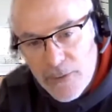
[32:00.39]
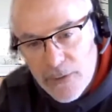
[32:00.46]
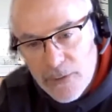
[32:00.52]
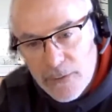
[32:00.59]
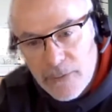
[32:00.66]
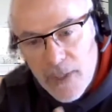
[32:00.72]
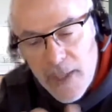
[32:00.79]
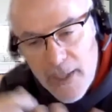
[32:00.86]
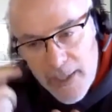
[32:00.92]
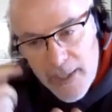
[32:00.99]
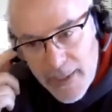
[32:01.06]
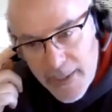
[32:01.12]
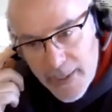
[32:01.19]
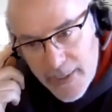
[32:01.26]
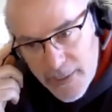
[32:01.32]
So
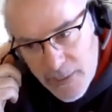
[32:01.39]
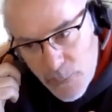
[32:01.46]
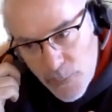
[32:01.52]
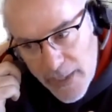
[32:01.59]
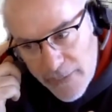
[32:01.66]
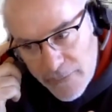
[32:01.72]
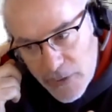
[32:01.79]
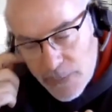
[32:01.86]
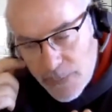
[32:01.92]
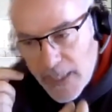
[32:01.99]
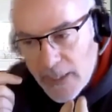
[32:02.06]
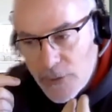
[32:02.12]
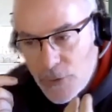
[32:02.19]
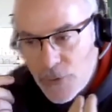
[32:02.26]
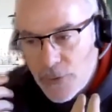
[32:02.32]
there's a way of just
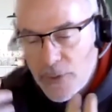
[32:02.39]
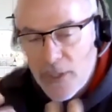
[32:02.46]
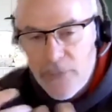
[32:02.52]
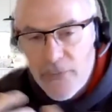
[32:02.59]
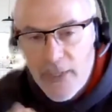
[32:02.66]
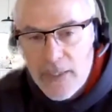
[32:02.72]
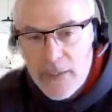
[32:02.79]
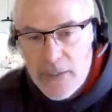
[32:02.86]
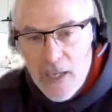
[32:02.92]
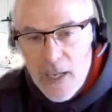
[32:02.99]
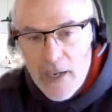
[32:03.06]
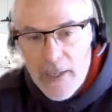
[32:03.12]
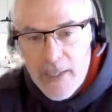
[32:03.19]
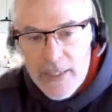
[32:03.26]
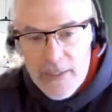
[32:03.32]
making sure that things
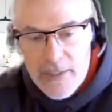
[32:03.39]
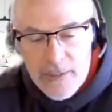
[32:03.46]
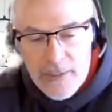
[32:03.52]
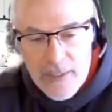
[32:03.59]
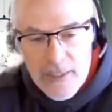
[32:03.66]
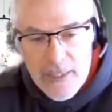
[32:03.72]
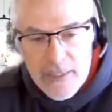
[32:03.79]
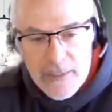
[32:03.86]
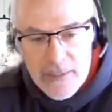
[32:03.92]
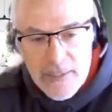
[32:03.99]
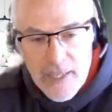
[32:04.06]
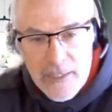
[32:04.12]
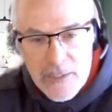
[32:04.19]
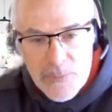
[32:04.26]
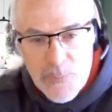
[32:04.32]
are as
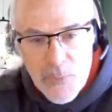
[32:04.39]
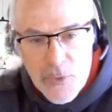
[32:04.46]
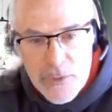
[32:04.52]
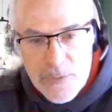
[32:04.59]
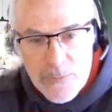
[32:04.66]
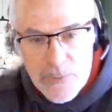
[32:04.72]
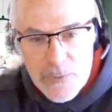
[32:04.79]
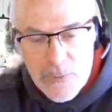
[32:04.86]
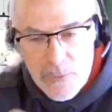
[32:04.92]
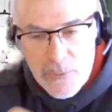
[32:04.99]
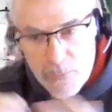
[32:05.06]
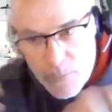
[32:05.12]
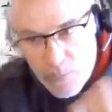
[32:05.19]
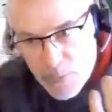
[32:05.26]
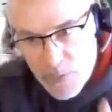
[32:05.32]
tight as possible. So
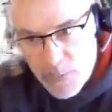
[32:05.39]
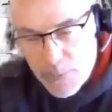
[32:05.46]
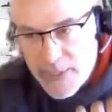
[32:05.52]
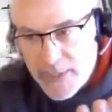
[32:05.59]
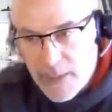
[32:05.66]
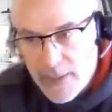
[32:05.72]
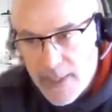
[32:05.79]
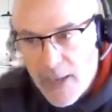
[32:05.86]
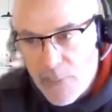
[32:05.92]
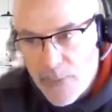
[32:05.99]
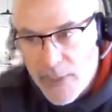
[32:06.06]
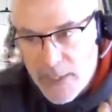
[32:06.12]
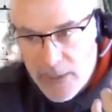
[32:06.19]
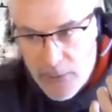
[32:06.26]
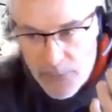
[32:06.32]
we'll split it that
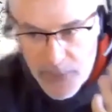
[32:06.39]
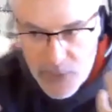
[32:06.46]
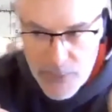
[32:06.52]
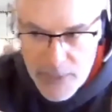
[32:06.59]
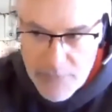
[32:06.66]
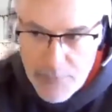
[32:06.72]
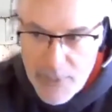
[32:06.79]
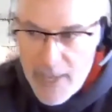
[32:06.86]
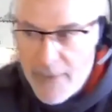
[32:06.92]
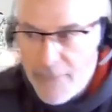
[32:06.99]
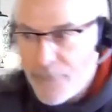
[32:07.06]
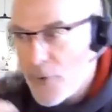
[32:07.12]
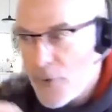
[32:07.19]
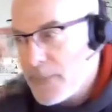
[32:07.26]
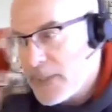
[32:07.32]
way. So between the
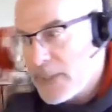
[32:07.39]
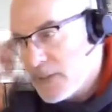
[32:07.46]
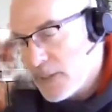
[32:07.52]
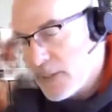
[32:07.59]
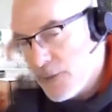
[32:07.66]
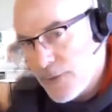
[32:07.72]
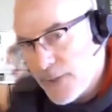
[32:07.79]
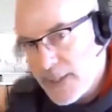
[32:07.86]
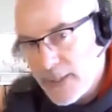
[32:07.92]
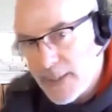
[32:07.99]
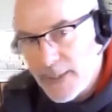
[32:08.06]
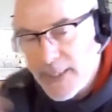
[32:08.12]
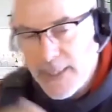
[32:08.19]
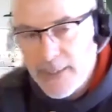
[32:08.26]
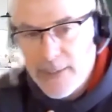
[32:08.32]
platform and securing the
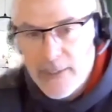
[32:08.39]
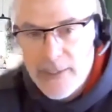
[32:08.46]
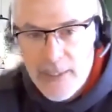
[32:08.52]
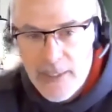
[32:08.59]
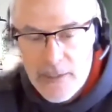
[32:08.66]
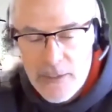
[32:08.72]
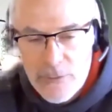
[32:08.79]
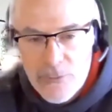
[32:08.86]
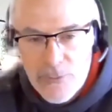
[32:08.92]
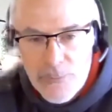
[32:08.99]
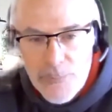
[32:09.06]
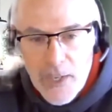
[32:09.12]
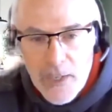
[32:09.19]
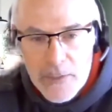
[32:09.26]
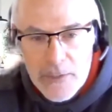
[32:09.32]
data as the two
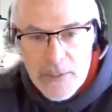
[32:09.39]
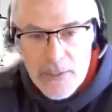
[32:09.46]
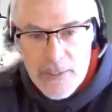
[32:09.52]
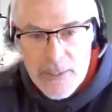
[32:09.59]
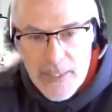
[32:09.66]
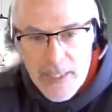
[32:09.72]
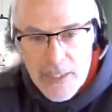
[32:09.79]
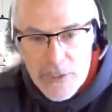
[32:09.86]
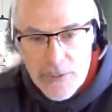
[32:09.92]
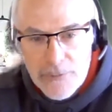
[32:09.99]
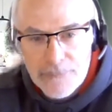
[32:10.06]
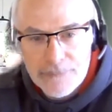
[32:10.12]
parts to the session.